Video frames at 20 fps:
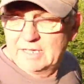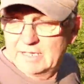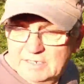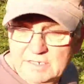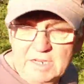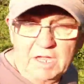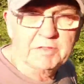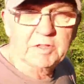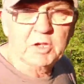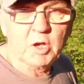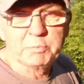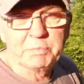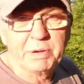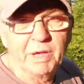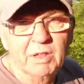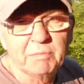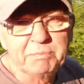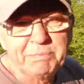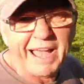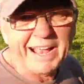Now the
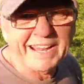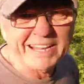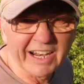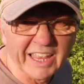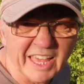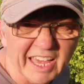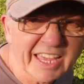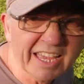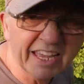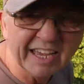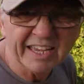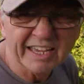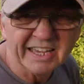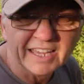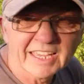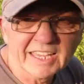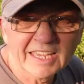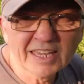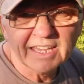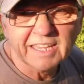uphill battle
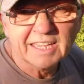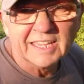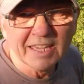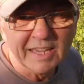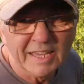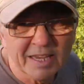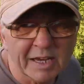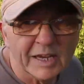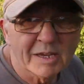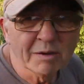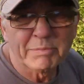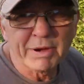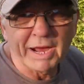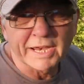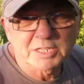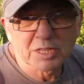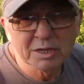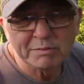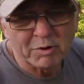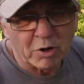back
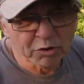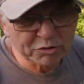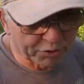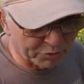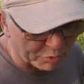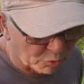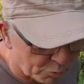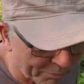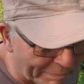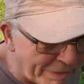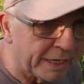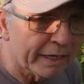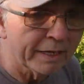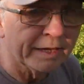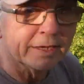to the motorhome.